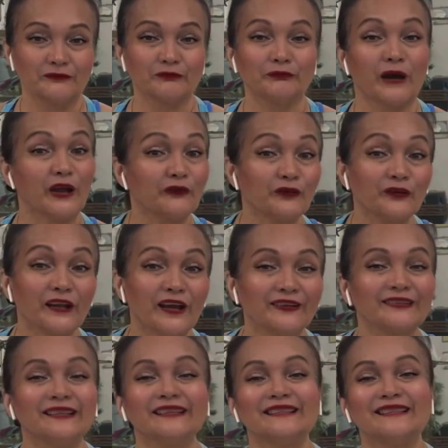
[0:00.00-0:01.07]
Bye for now.
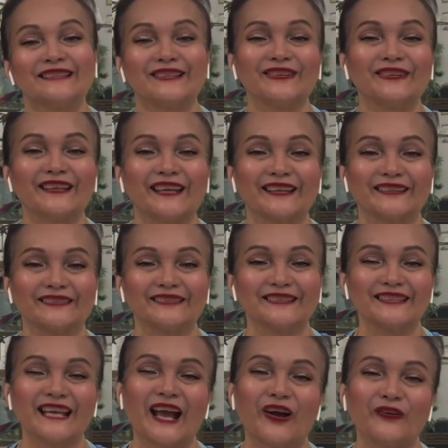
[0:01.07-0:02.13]
See you again.
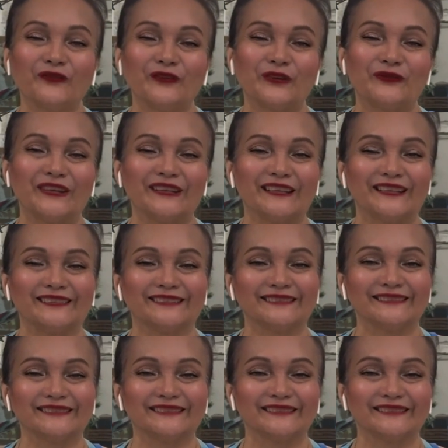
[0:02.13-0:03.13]
Ciao, Vivian here.